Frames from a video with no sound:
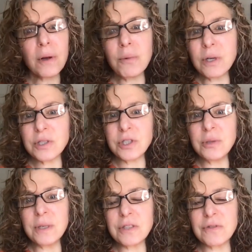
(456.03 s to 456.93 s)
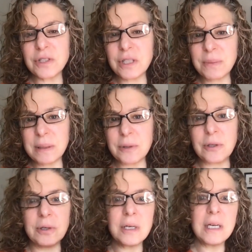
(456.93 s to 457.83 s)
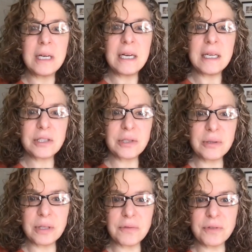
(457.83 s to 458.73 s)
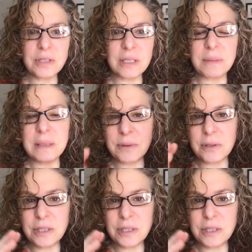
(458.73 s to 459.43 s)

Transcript: where it's too much for some people it's too low for some people,